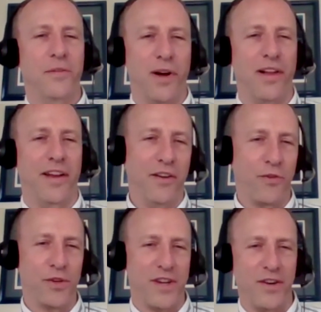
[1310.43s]
Well, Air
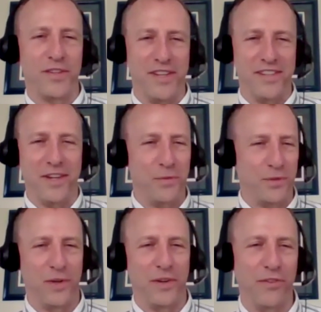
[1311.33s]
Force R O T C
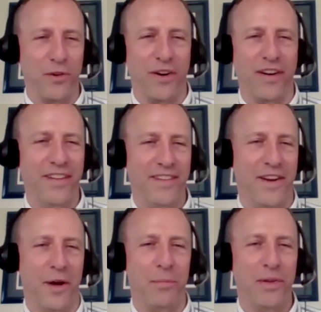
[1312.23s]
was one floor
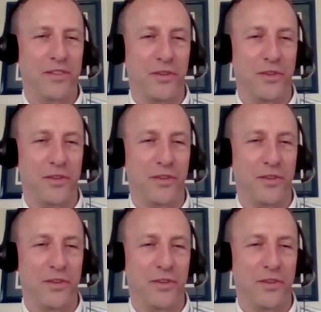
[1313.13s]
up.